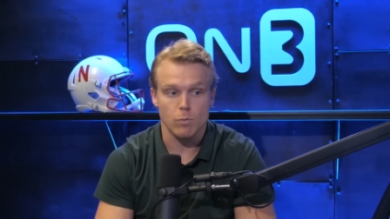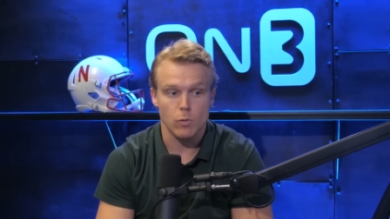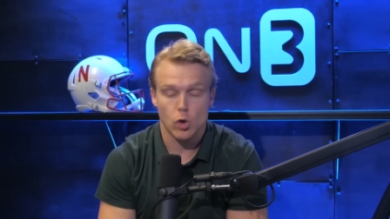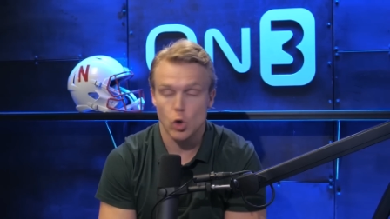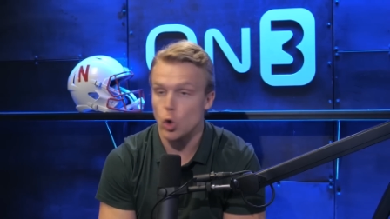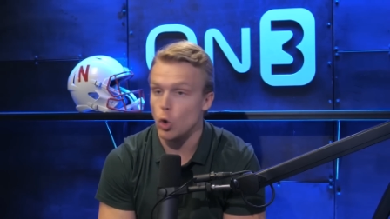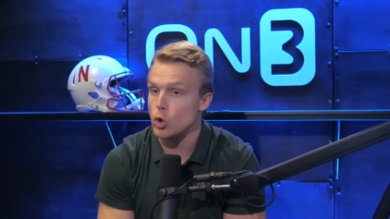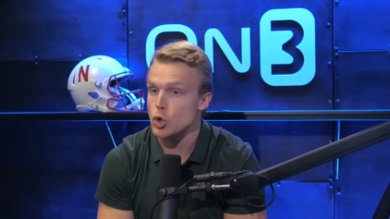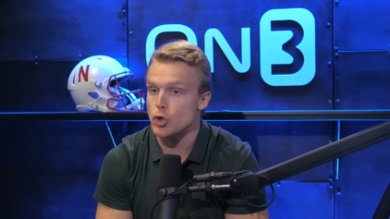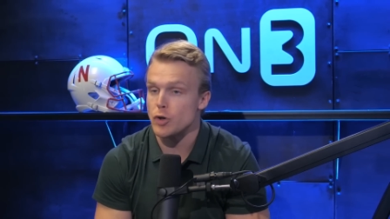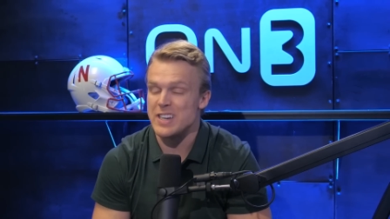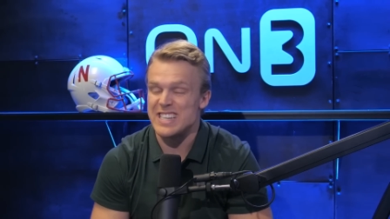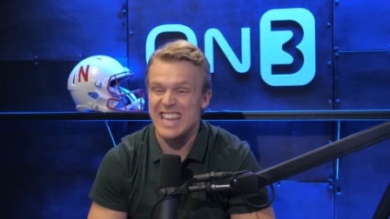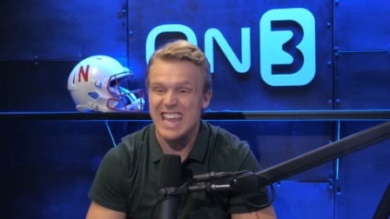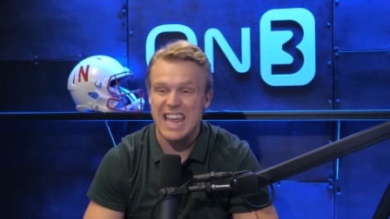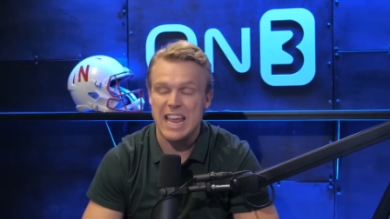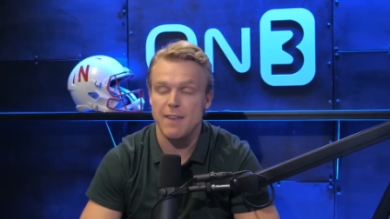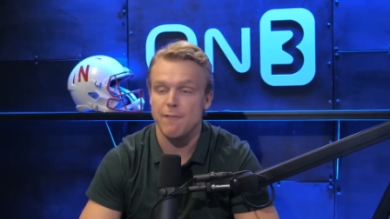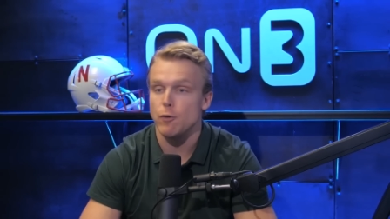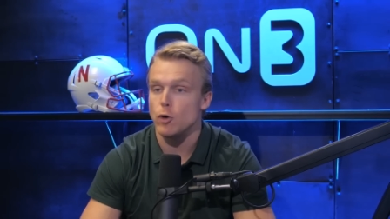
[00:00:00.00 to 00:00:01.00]
Culture has
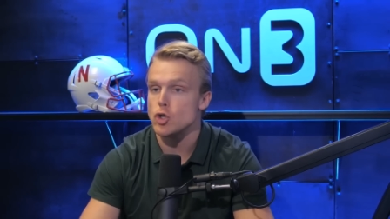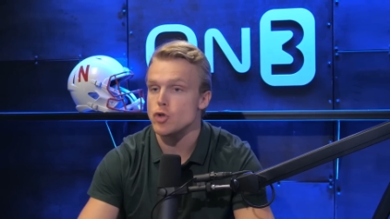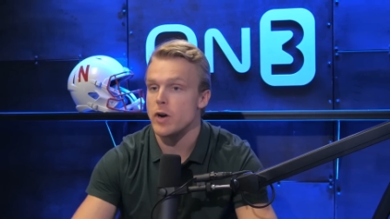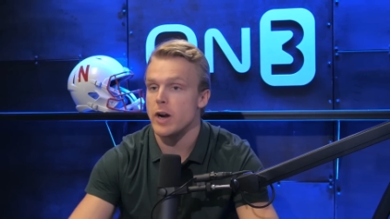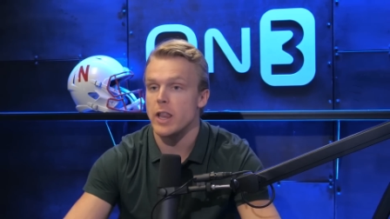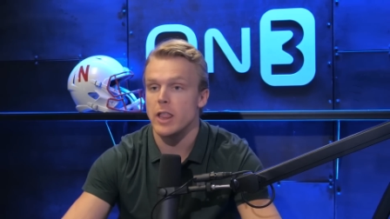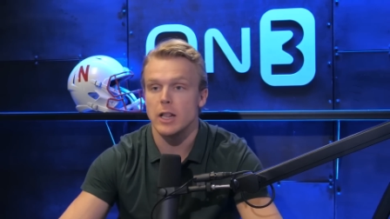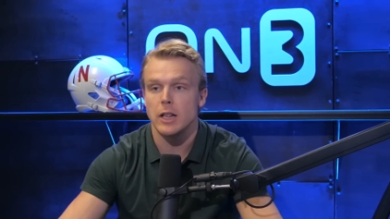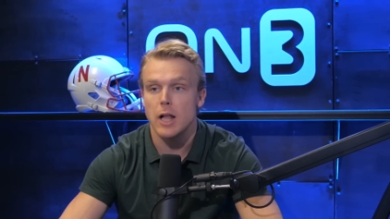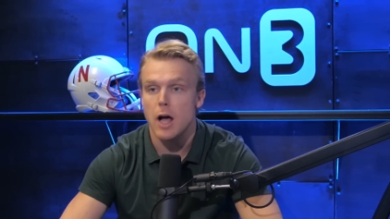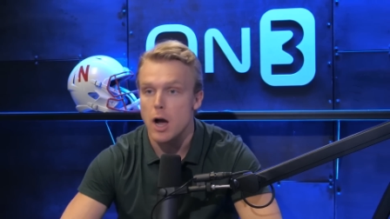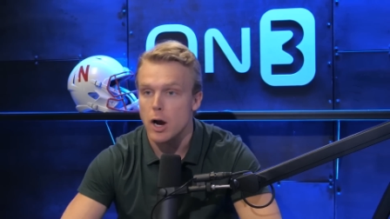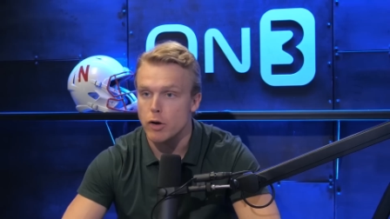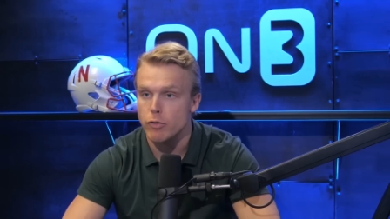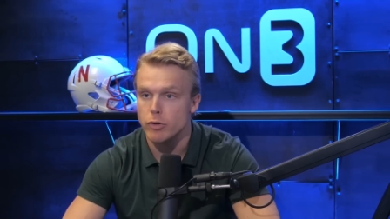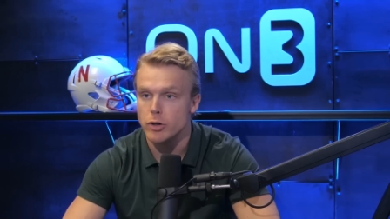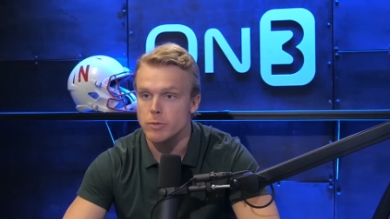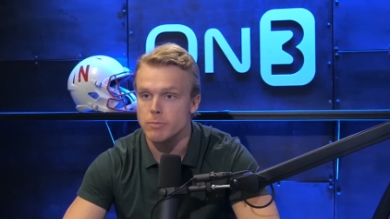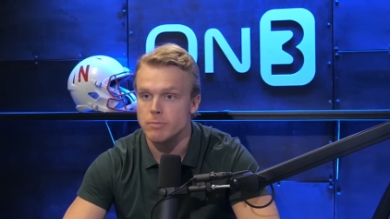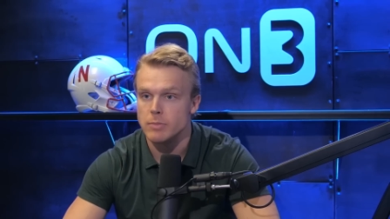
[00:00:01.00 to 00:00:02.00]
infiltrated the locker
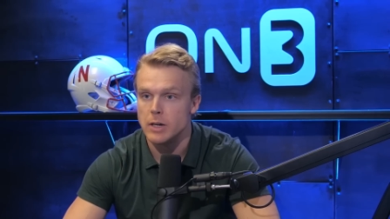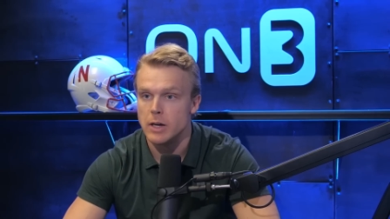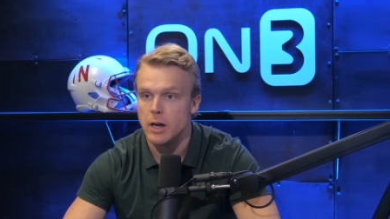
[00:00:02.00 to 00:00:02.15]
room.